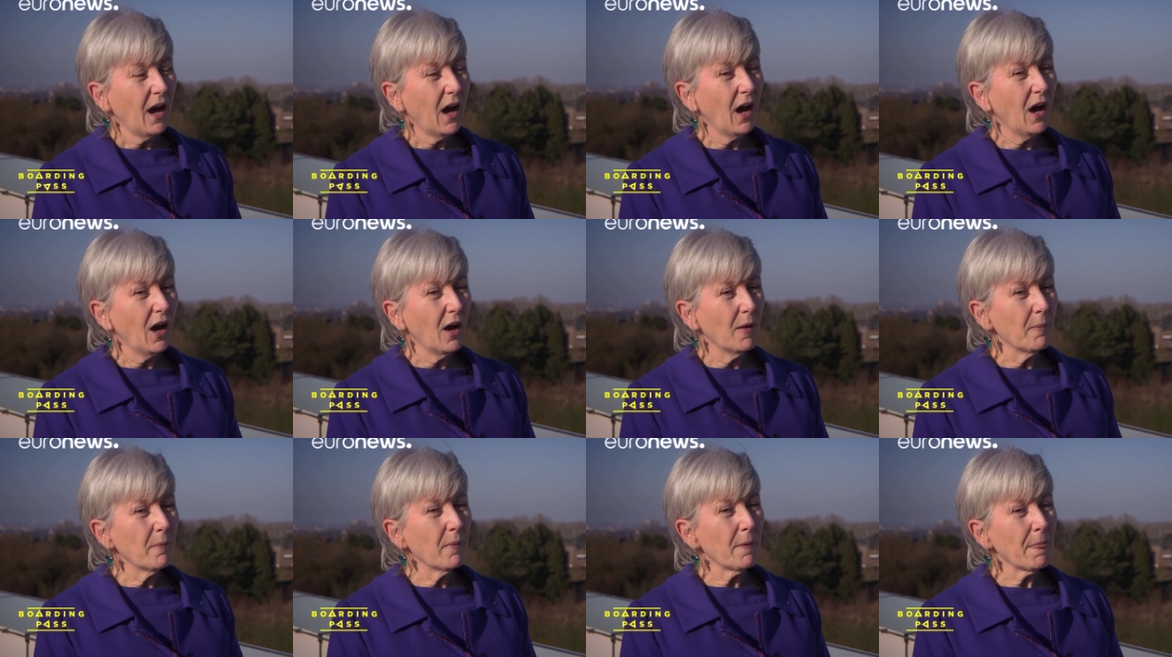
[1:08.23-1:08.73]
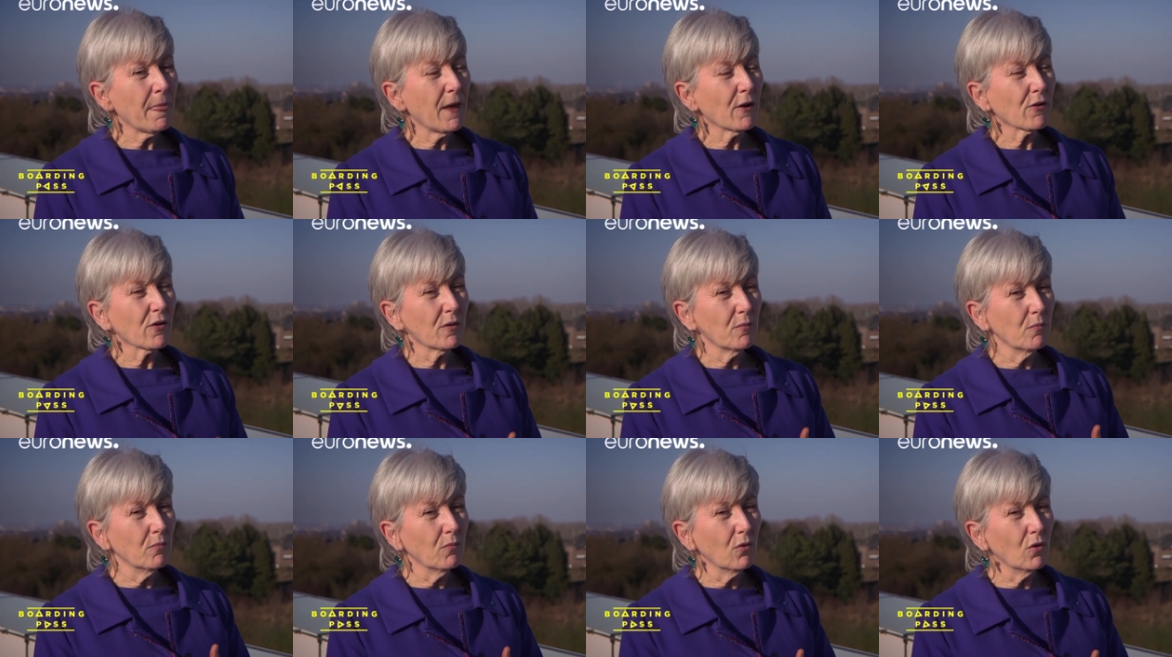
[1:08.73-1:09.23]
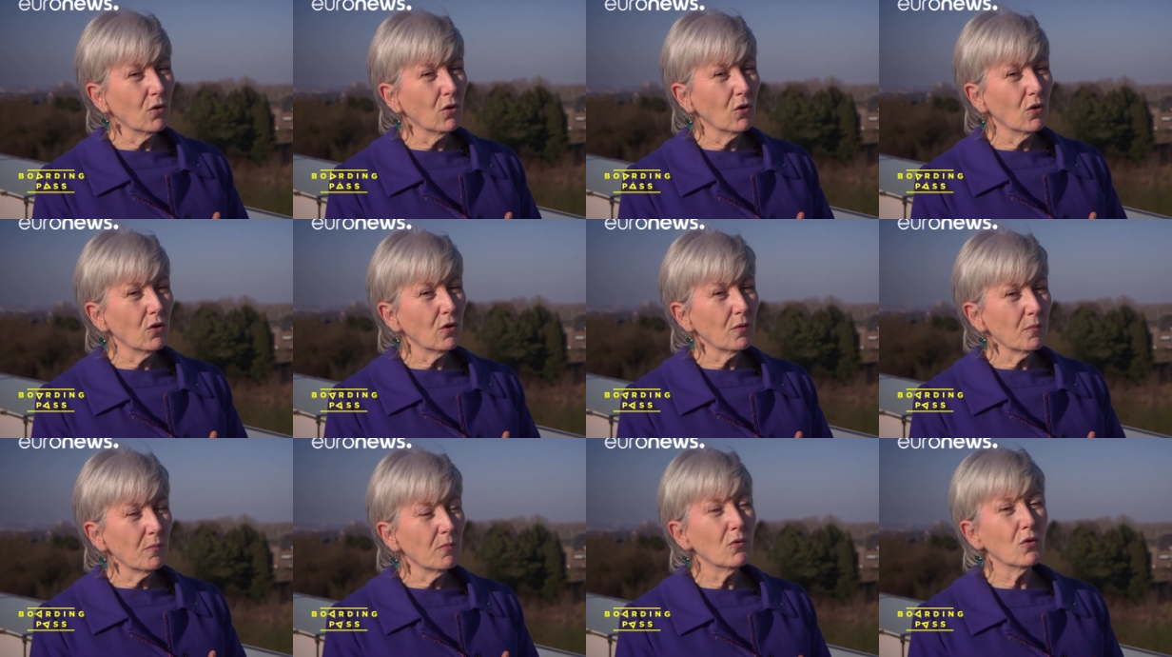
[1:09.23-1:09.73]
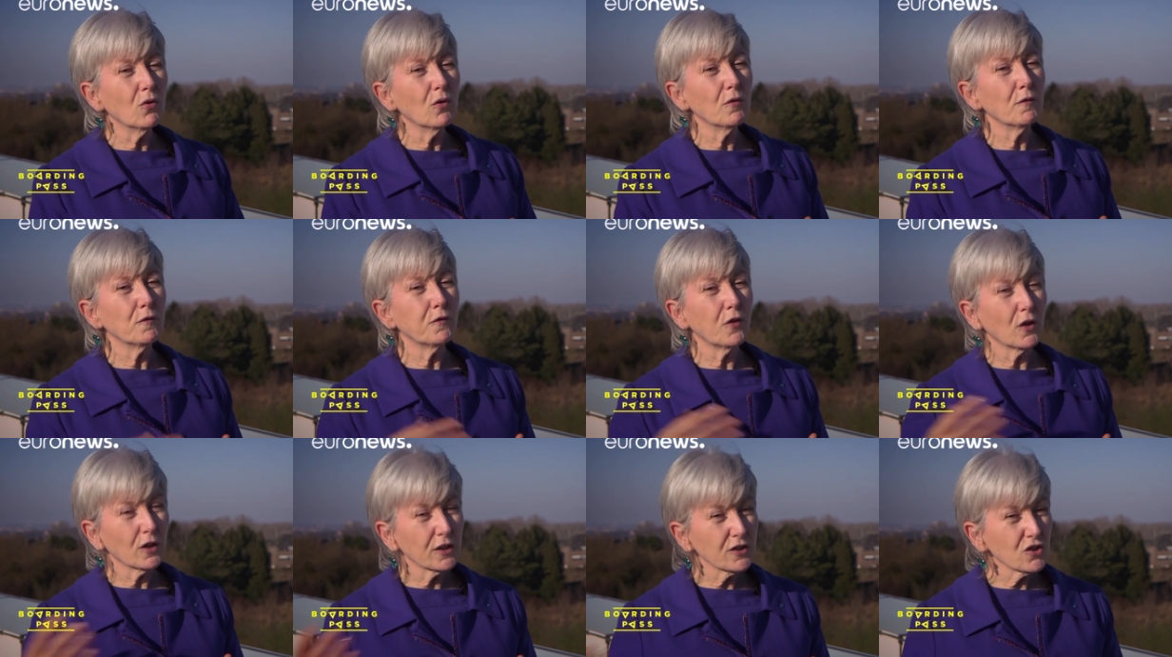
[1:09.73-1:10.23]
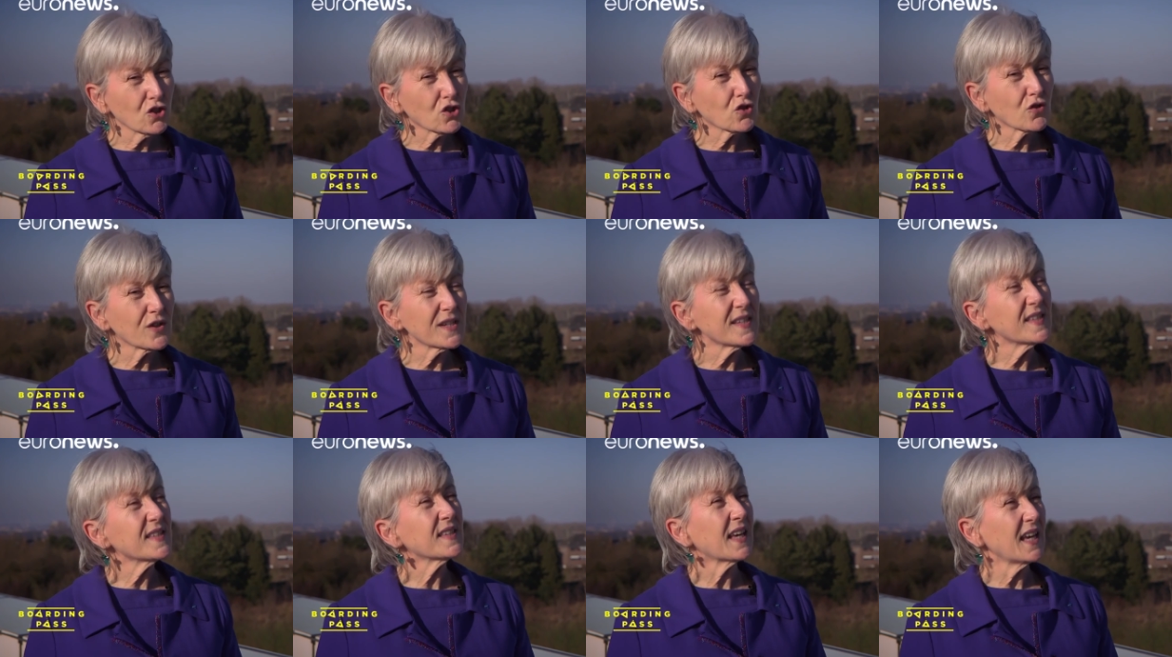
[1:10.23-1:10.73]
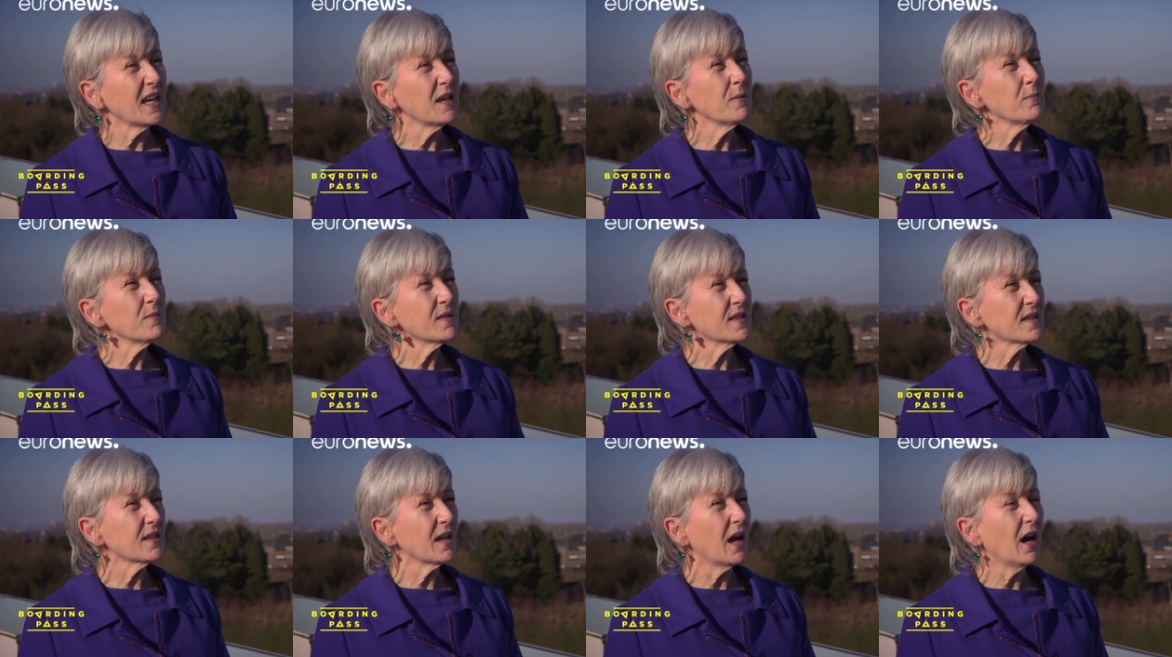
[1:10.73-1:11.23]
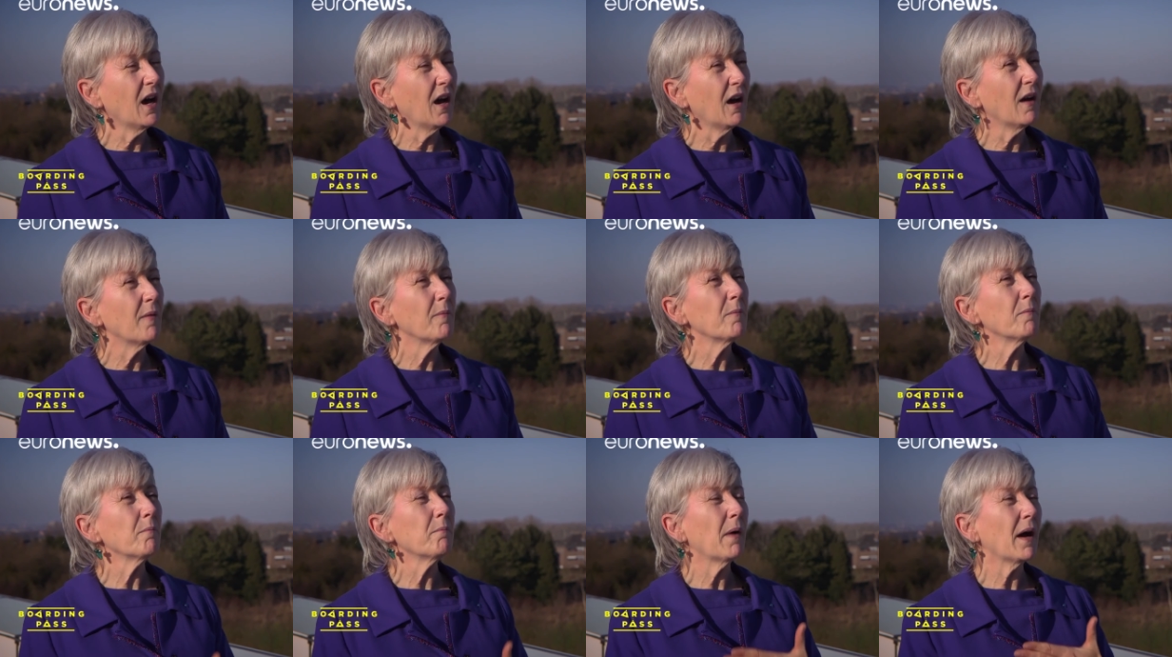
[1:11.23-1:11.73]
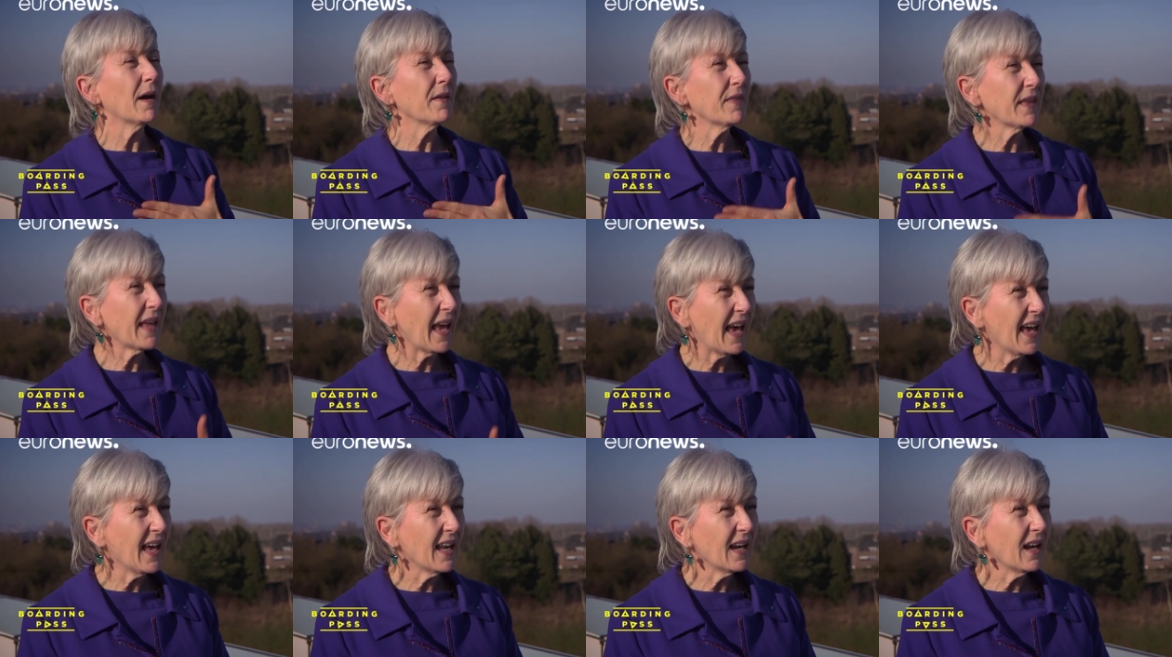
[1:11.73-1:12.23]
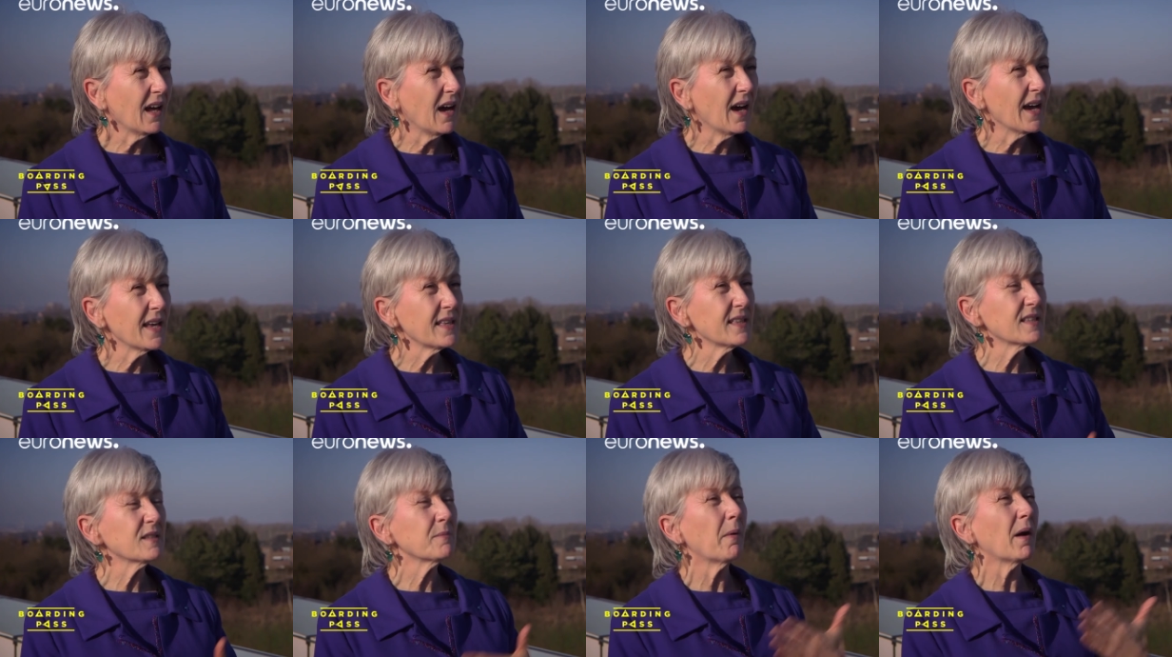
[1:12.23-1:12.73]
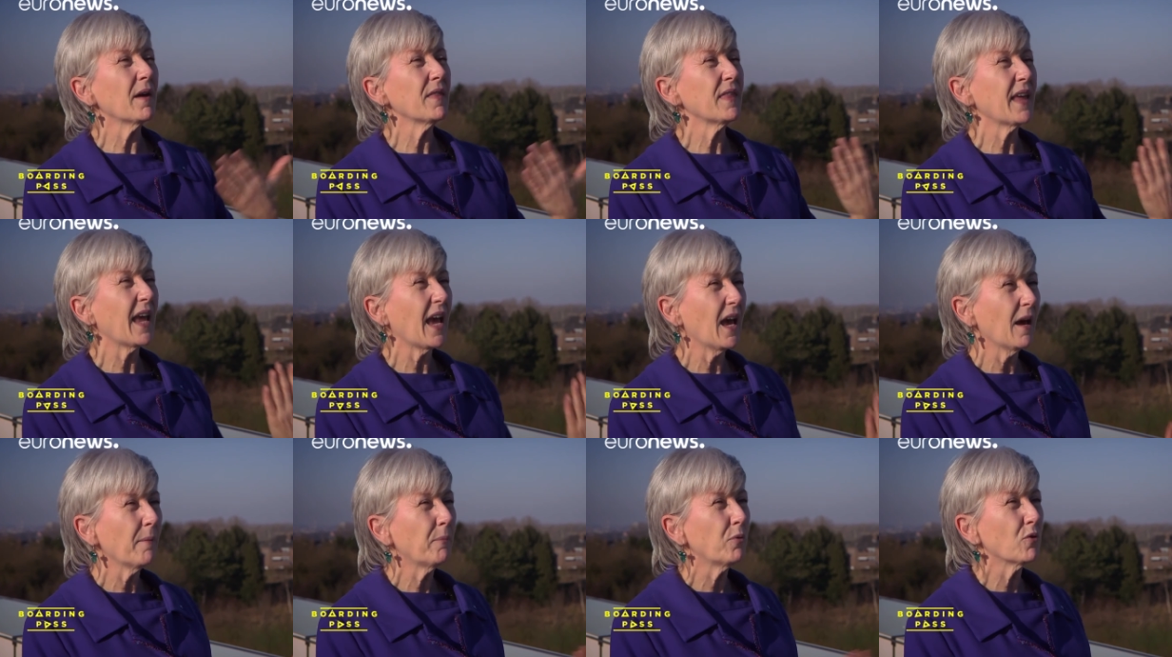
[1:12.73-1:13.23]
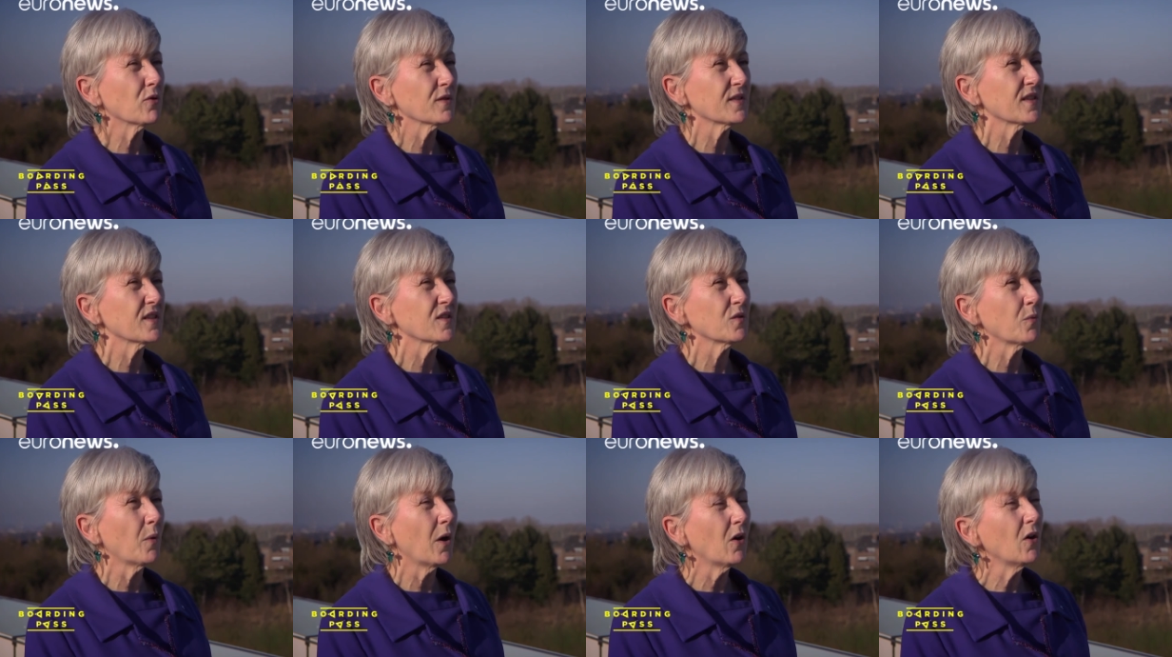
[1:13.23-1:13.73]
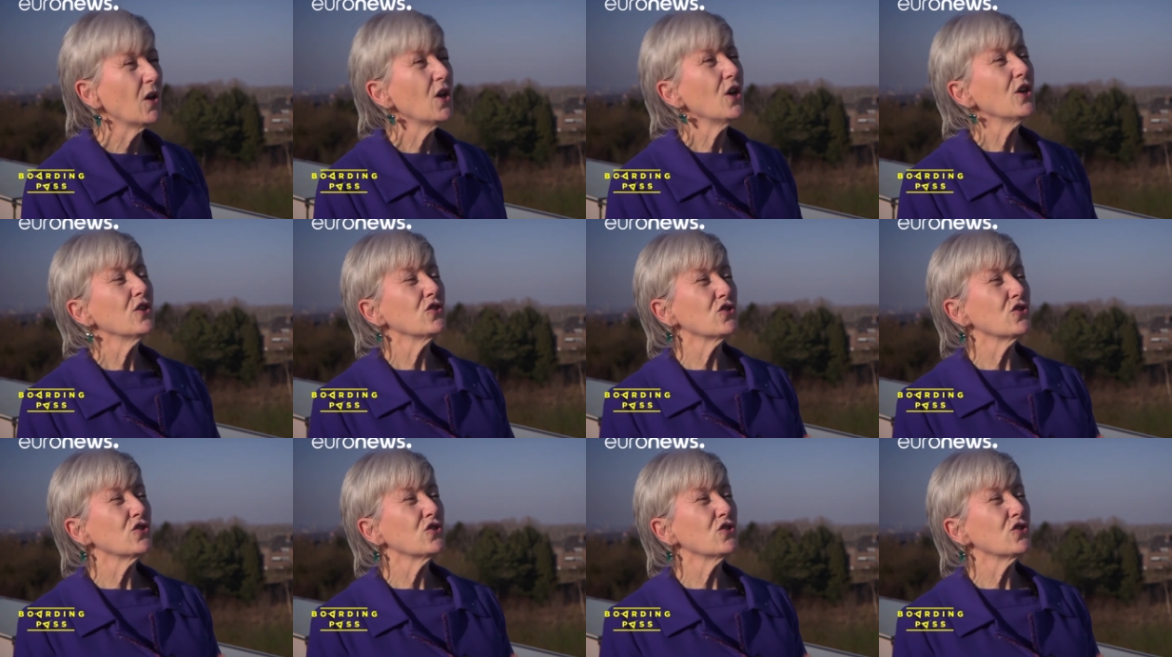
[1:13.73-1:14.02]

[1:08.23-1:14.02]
Um, there are more, more voluntary schemes um, by the airlines, by the airports as well,